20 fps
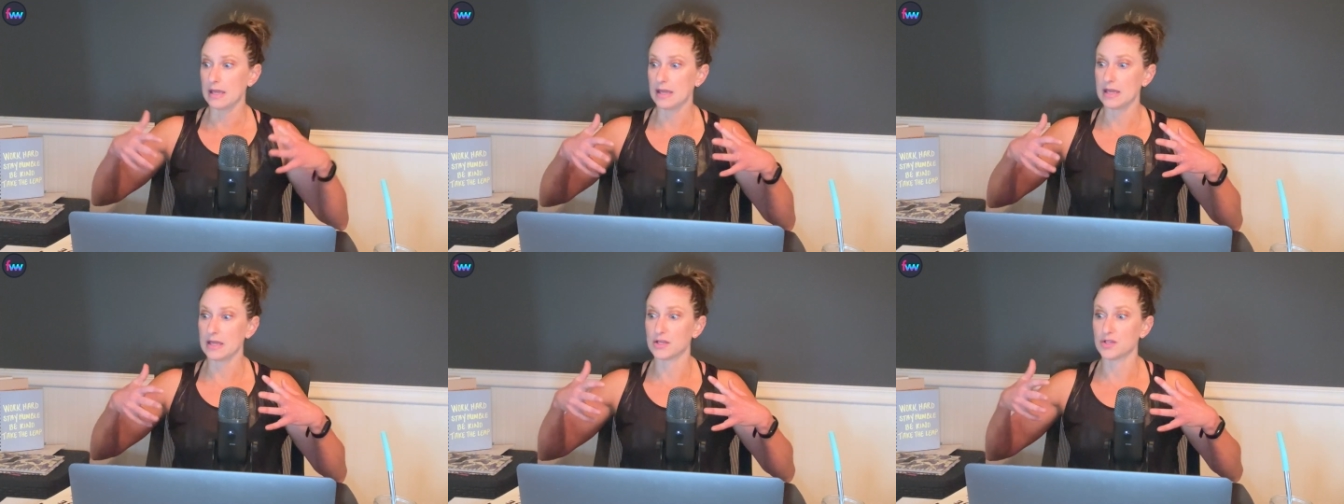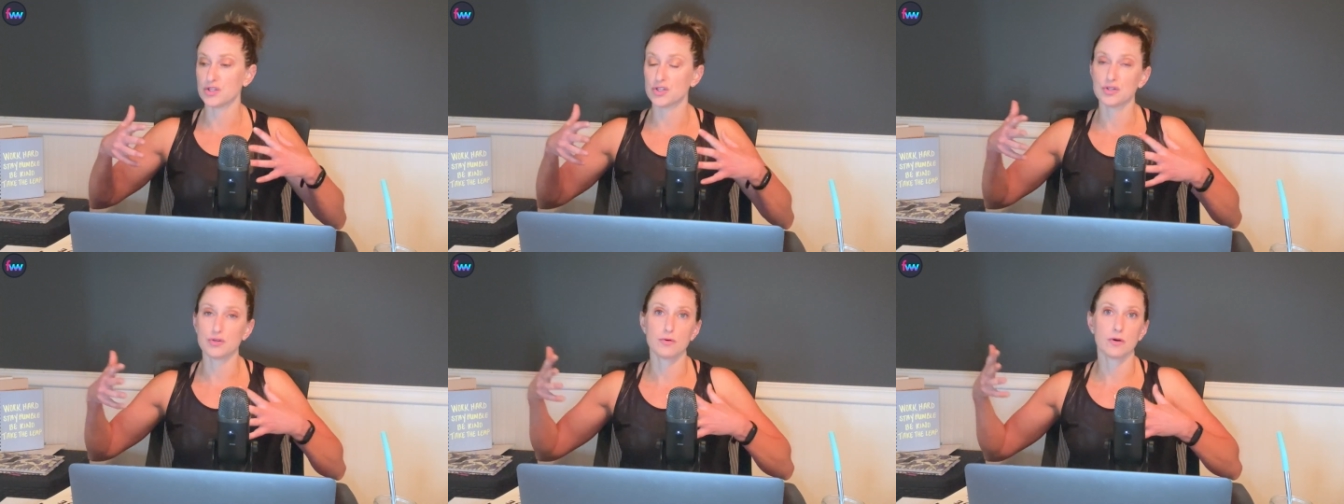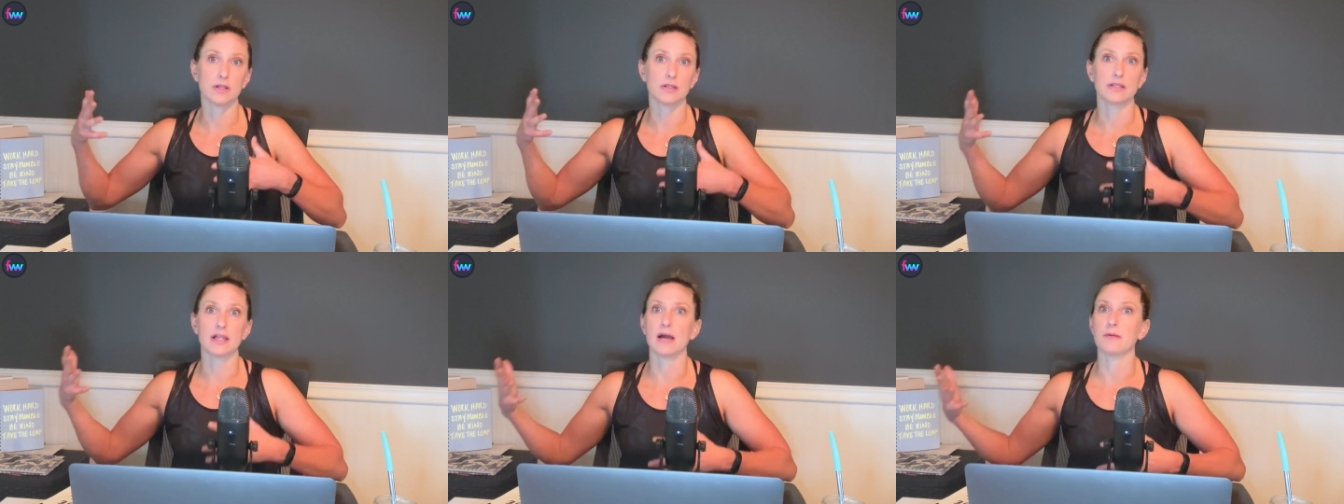into
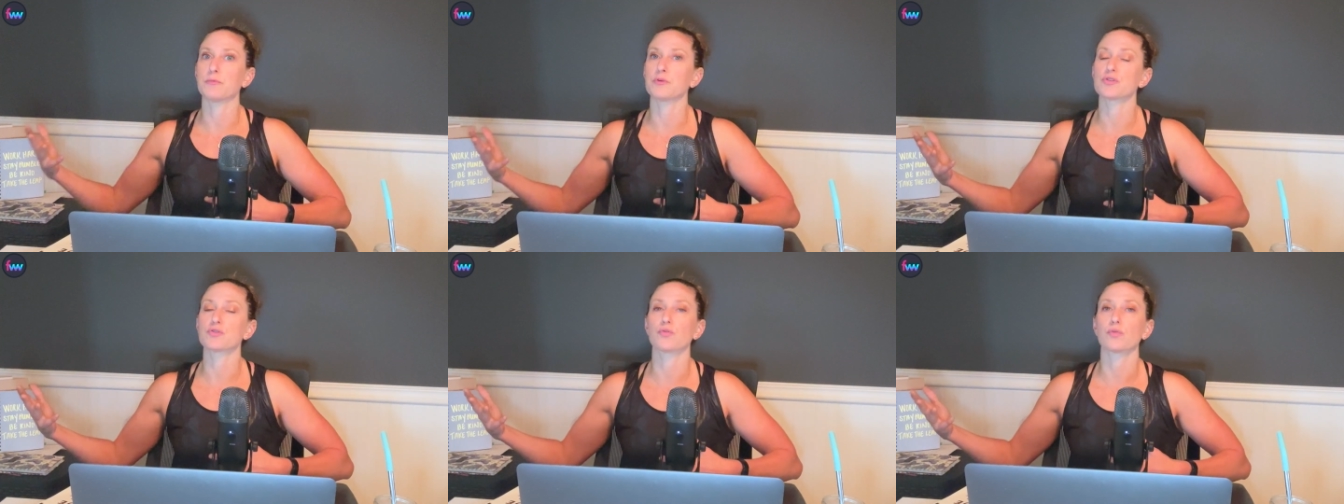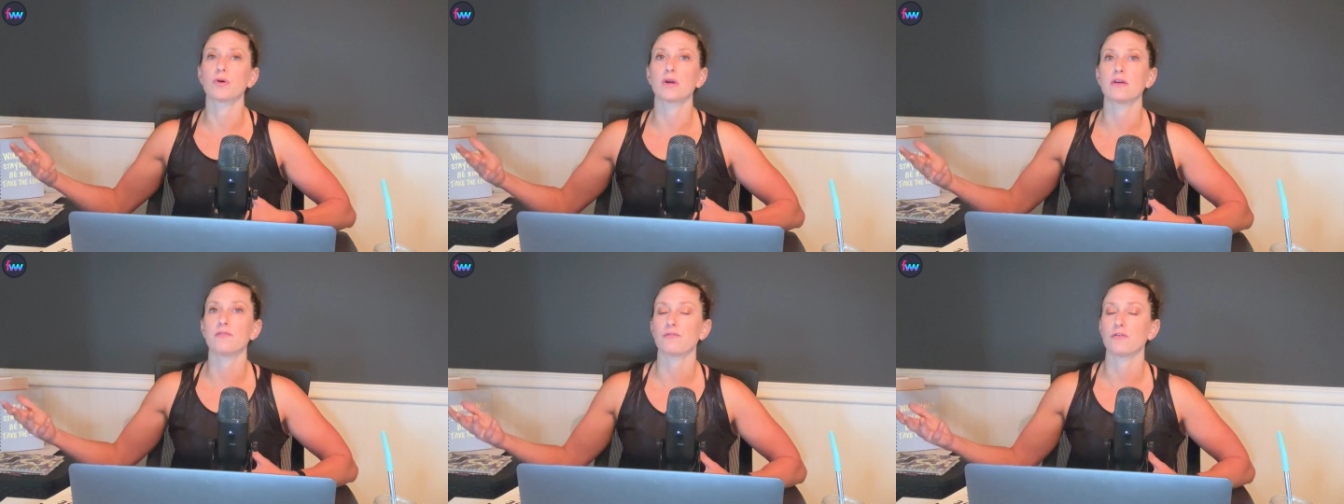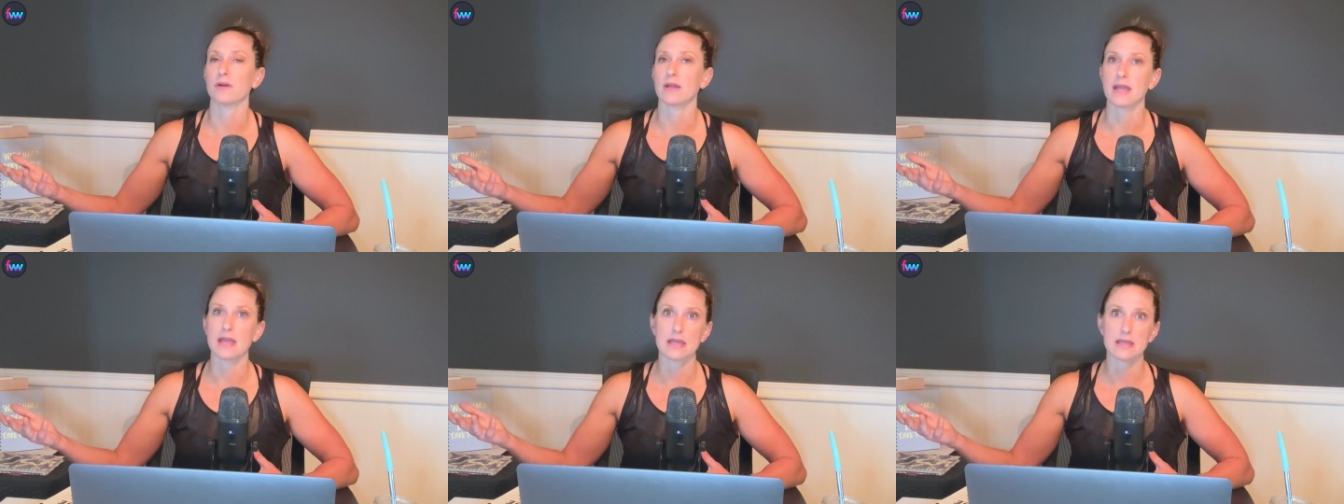a laboratory
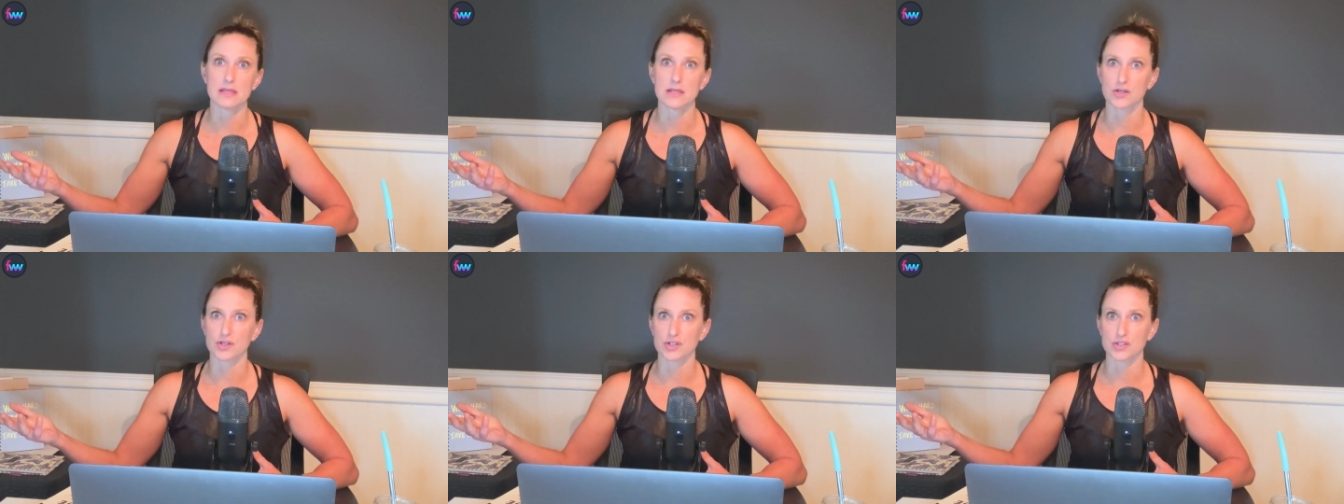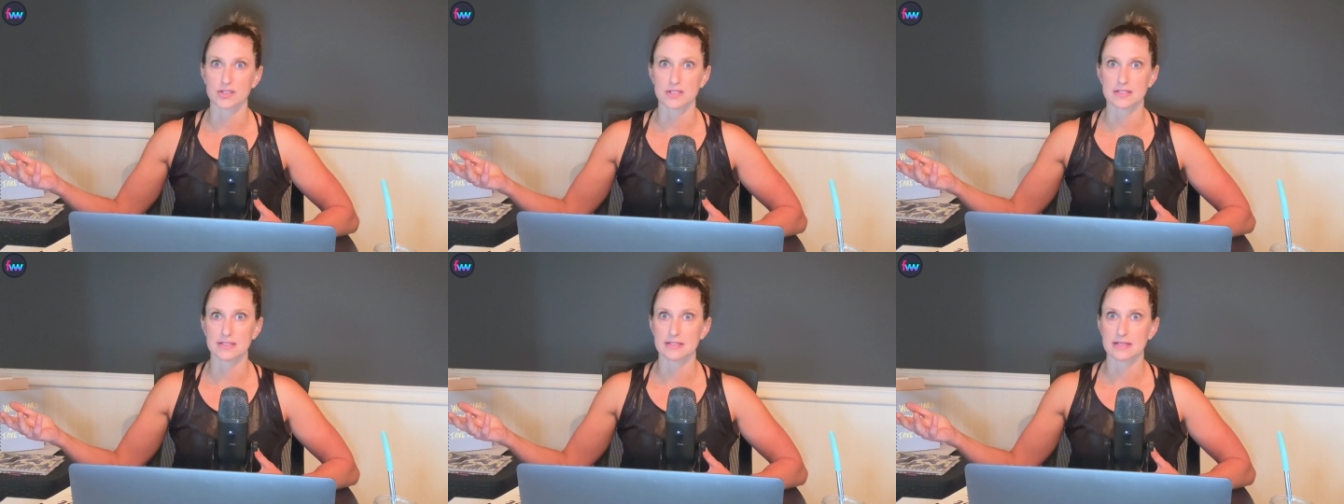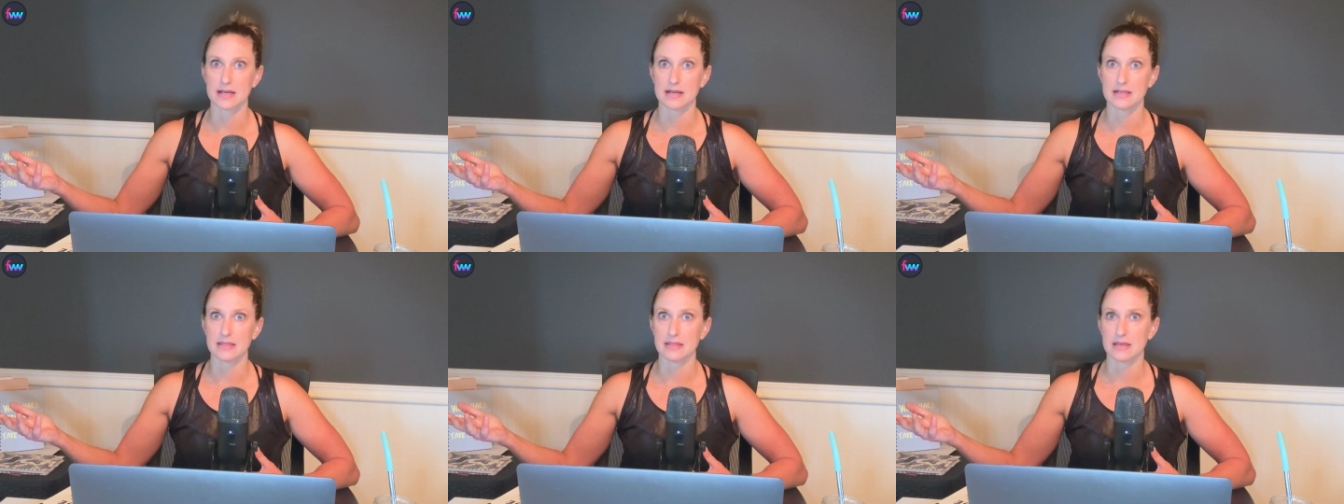for 8 years to
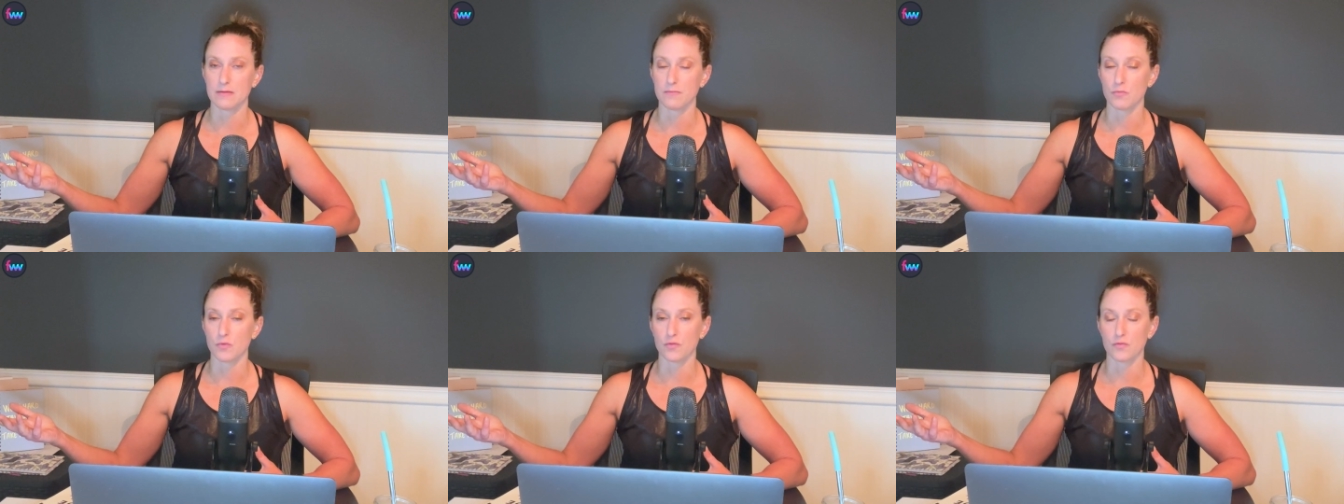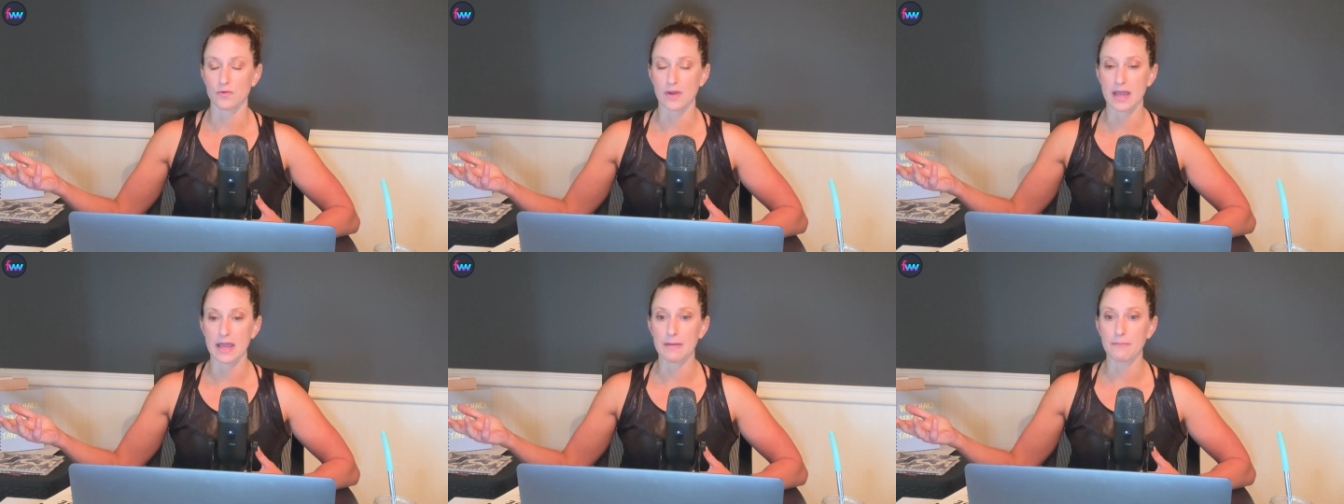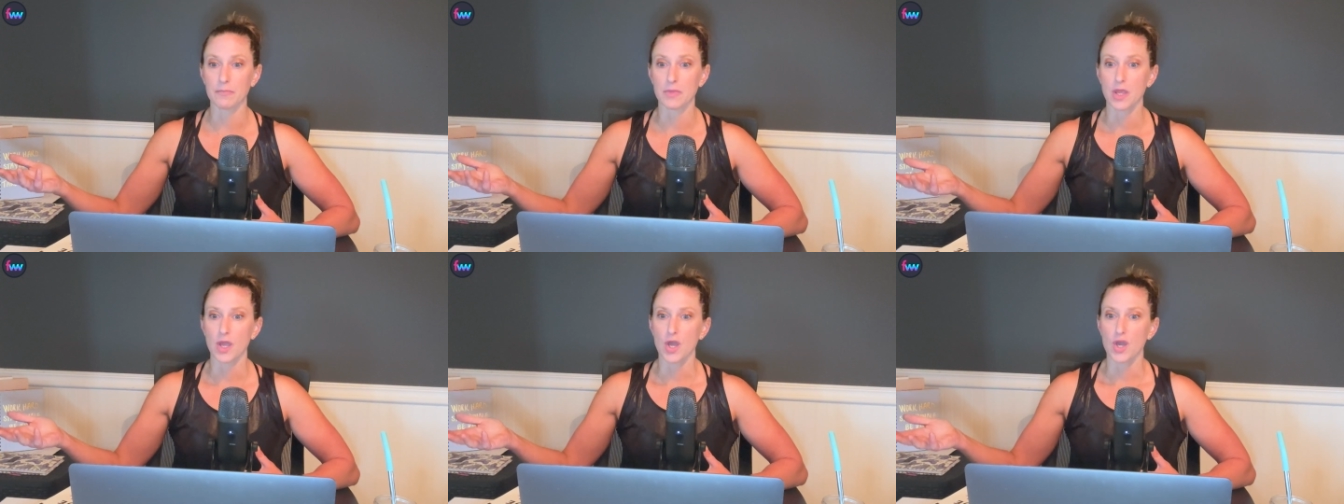study them, right?